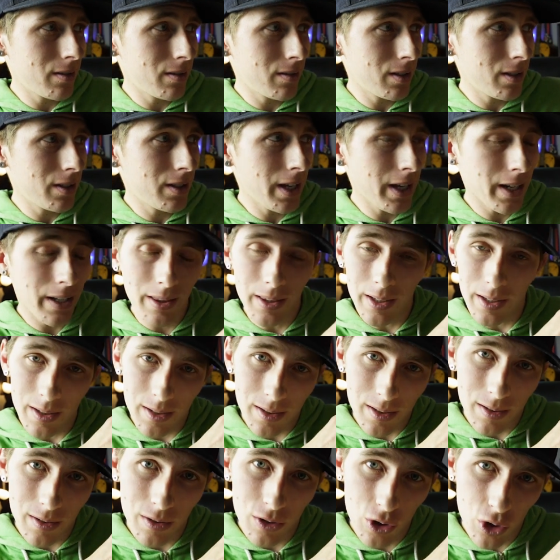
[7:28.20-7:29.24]
to take
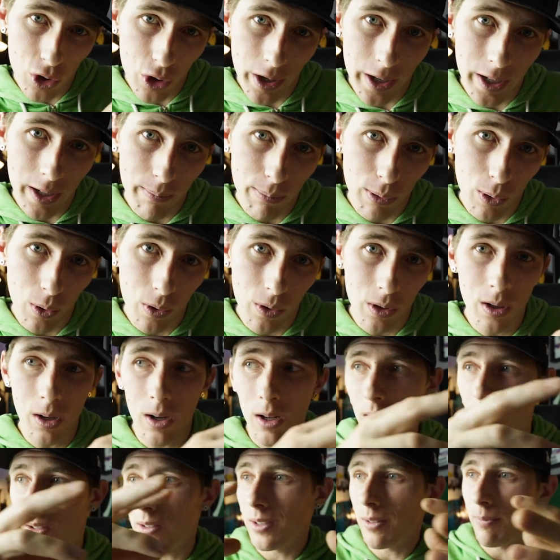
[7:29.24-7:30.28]
this training
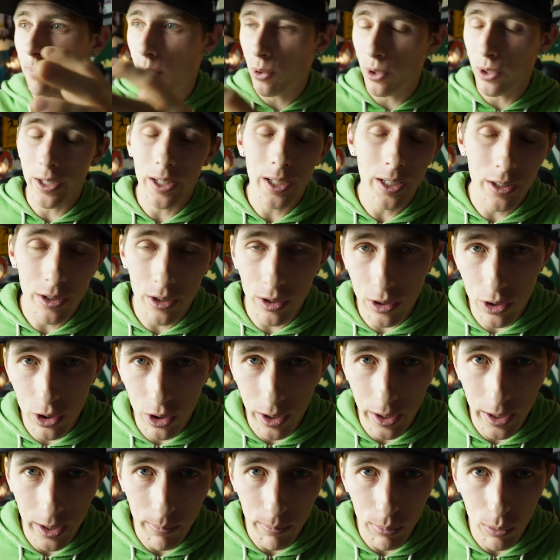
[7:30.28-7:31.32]
protocol and putting it into your
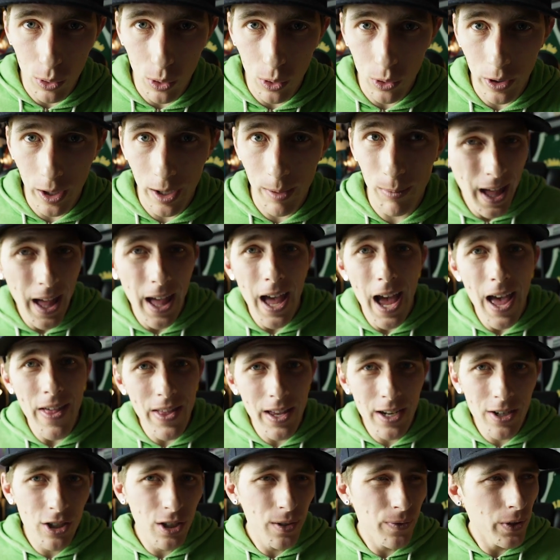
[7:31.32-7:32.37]
training program. And
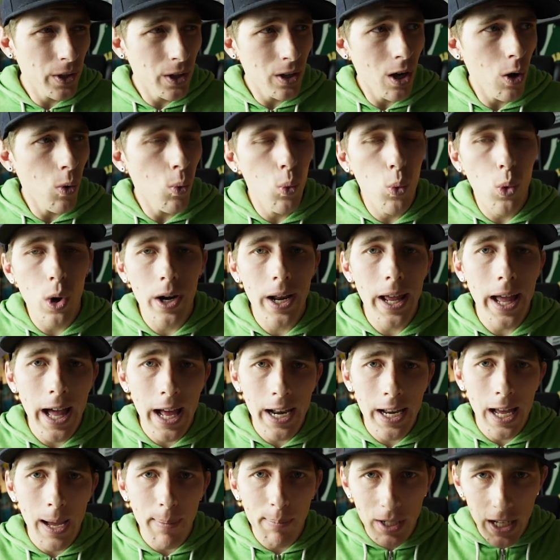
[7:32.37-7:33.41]
then just figure out what
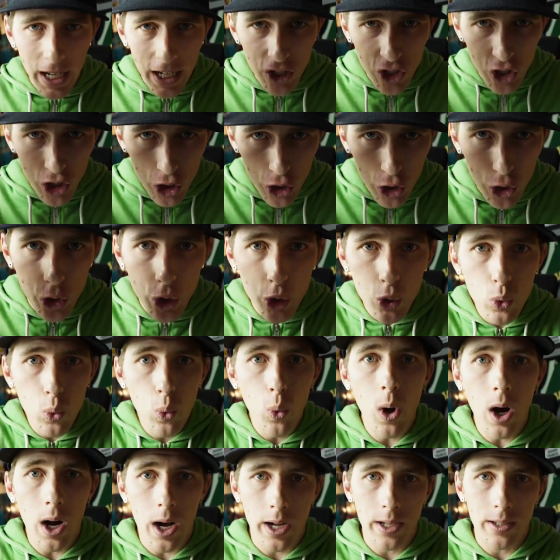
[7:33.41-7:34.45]
adaptation you
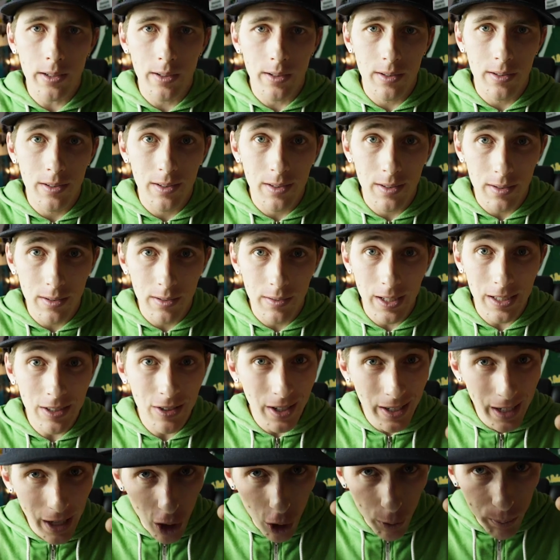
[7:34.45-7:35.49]
want that's
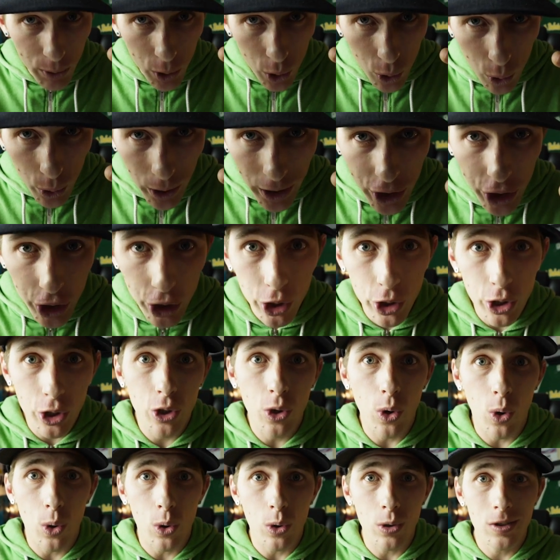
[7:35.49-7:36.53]
gonna help you reach your
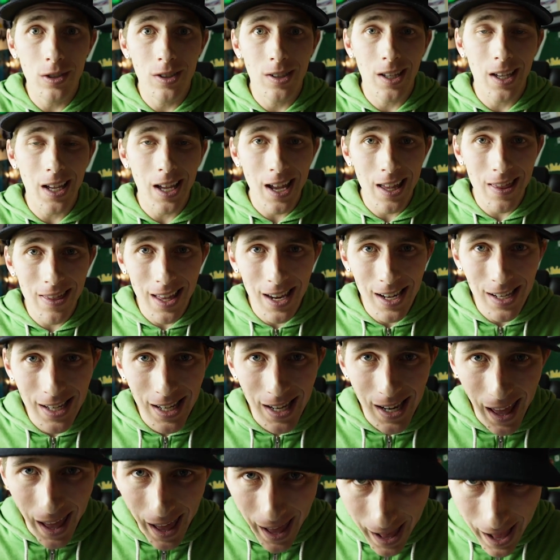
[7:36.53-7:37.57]
goals and then
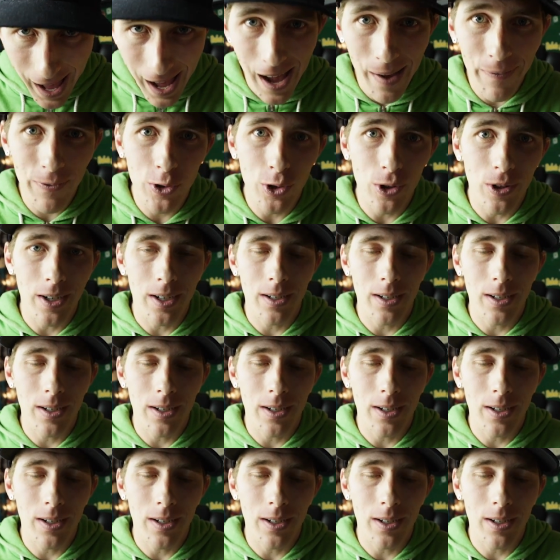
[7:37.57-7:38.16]
get after